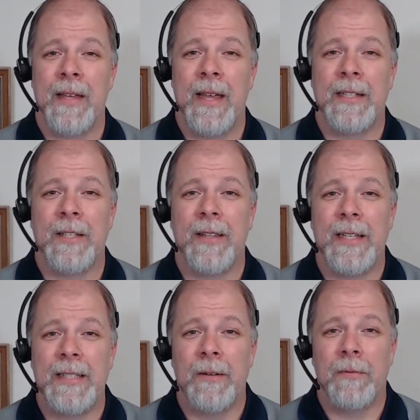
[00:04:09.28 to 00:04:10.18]
And so they
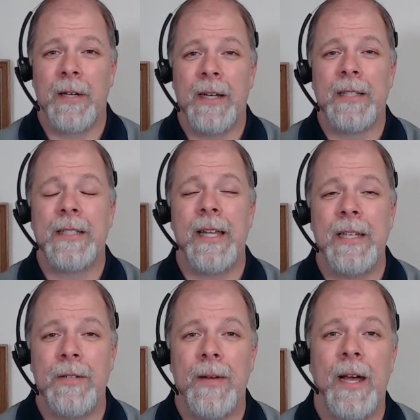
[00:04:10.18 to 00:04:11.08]
said, "We're going to send
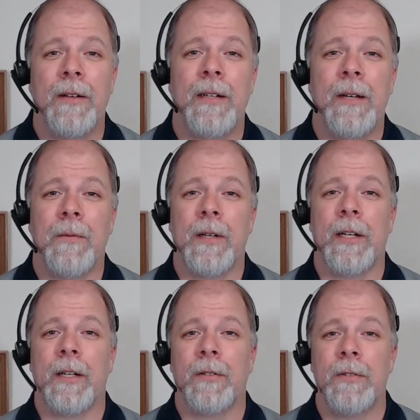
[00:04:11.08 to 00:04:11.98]
you out and we're going to
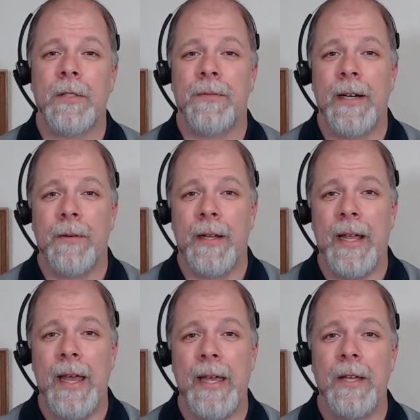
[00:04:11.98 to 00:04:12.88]
crucify you. We're going
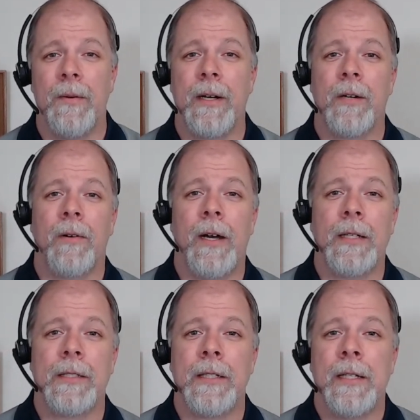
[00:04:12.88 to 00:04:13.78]
to hang you on a
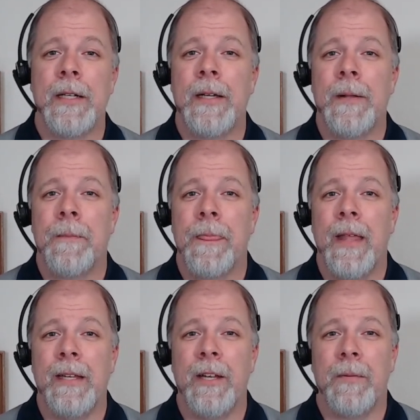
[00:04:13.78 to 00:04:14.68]
cross."
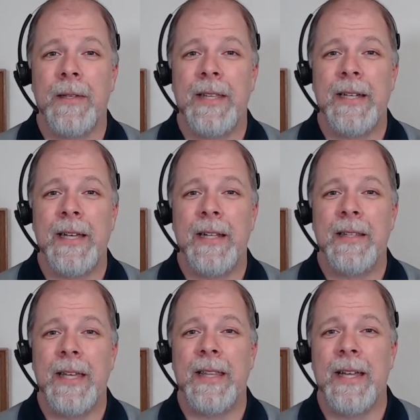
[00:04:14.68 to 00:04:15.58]
And you know what they did?
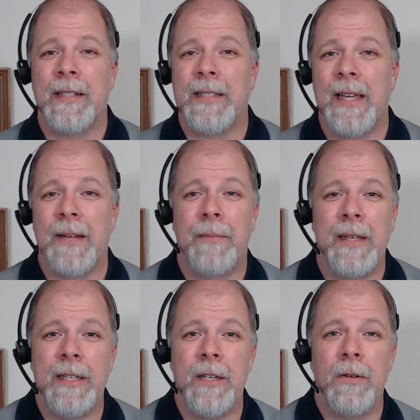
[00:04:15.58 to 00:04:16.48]
They then said, "But
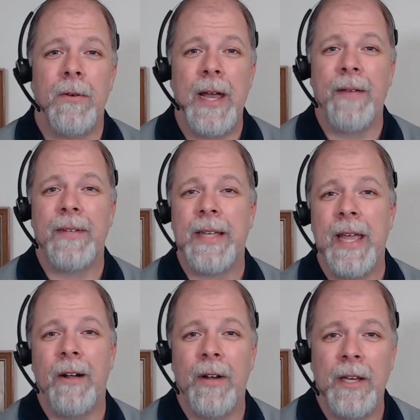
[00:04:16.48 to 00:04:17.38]
you have to
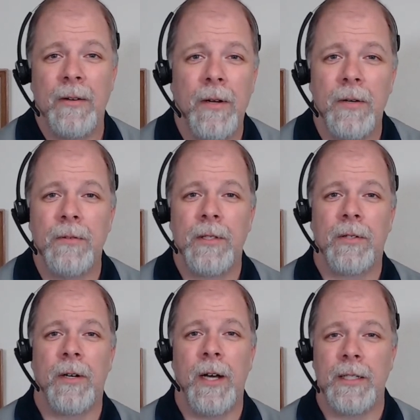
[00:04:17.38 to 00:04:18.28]
carry your own
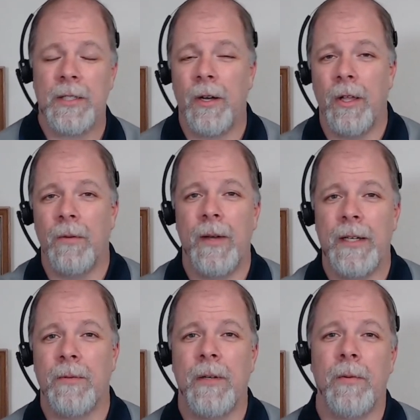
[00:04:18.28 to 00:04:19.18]
cross all the way
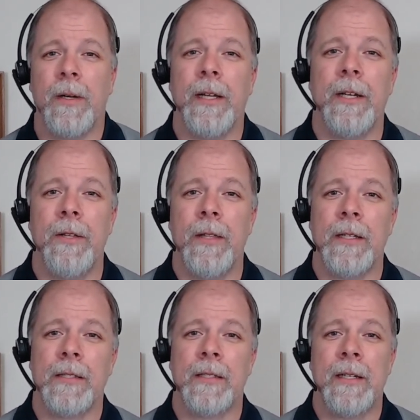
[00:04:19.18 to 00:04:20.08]
to where we're going to do
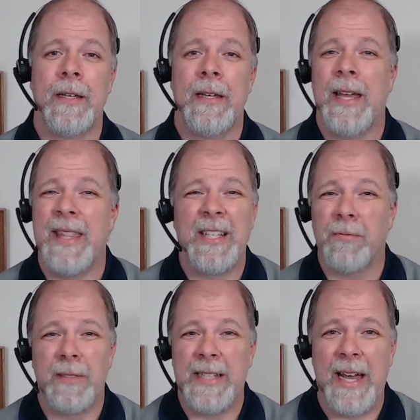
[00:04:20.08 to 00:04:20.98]
this." And this
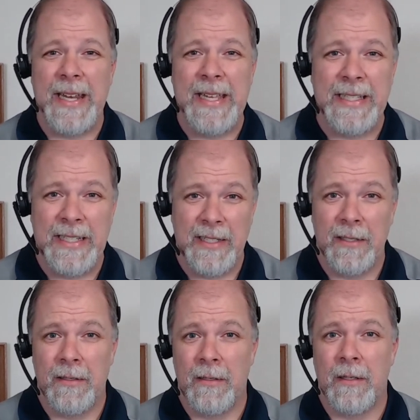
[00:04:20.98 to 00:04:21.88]
was not easy.
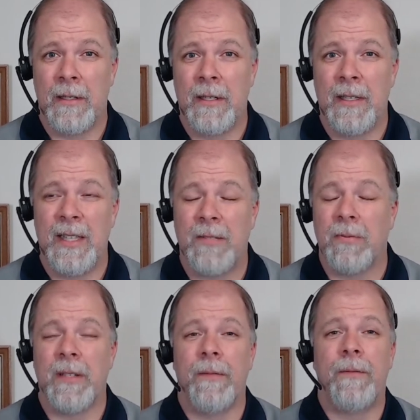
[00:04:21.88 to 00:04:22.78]
This
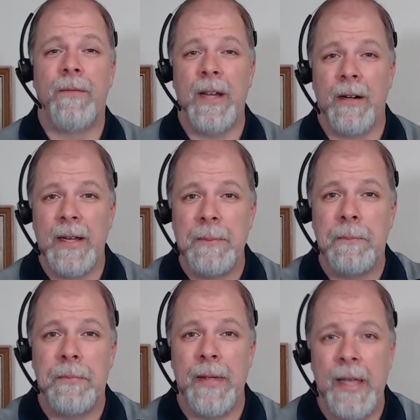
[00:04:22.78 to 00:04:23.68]
was a very
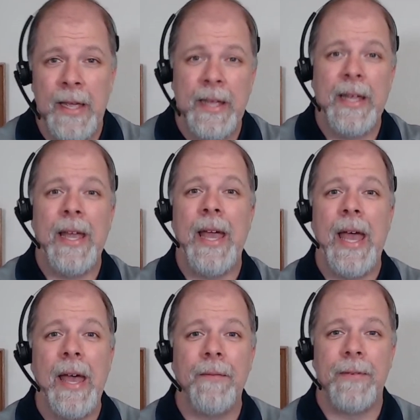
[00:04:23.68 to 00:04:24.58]
big,
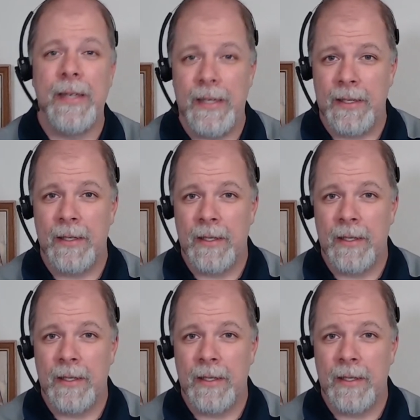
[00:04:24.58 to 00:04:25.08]
heavy